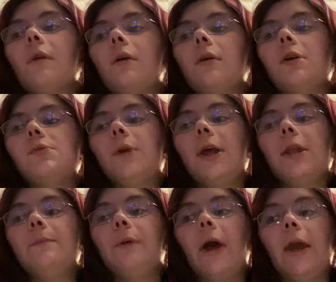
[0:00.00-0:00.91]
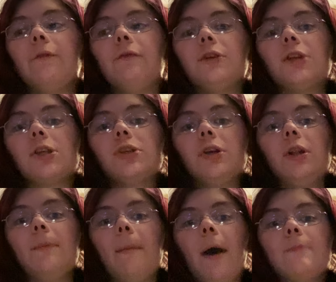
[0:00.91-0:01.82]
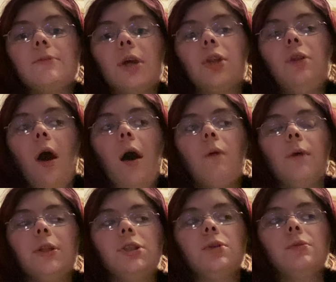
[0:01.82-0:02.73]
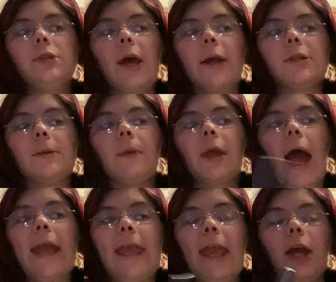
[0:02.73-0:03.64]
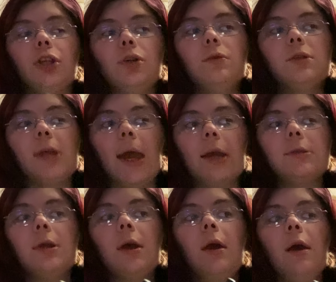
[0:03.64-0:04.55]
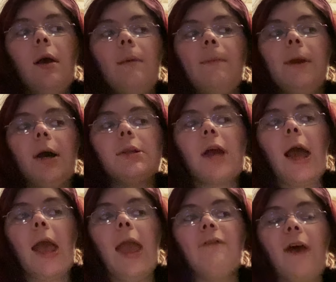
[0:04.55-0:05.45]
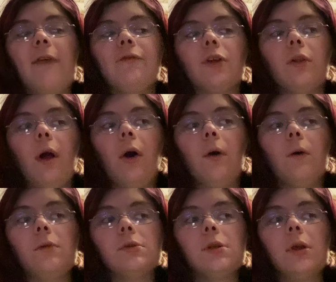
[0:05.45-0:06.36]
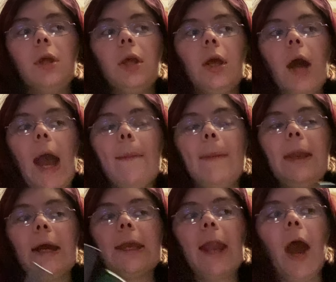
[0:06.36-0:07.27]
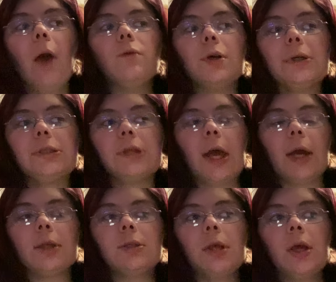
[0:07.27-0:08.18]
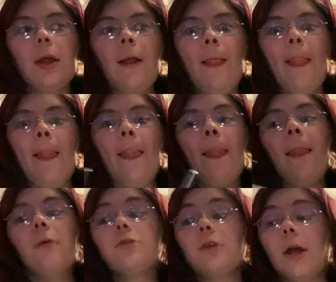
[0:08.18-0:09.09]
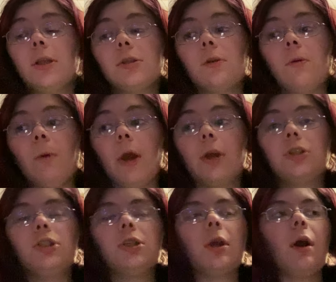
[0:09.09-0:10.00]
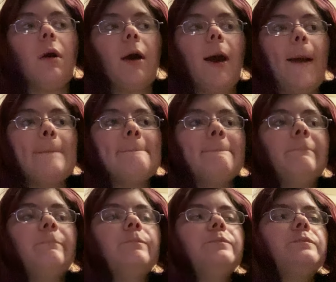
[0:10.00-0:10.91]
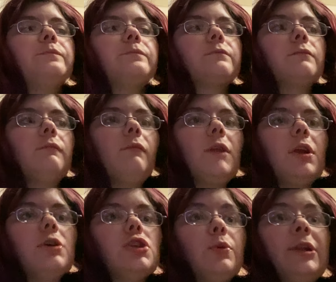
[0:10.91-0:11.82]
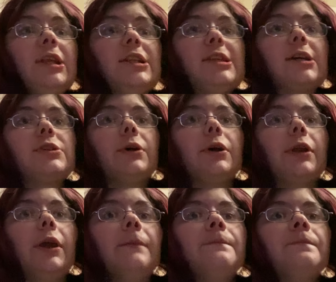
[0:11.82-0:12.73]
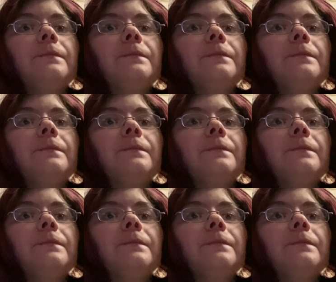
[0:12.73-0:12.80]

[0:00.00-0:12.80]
Because we had planned for 6:30. My mom's like, no, let's do 6. I'm like, I can't do 6. Because if I have to close, I may not get out till 6. So that doesn't work. She's like, okay. So we did 6:30.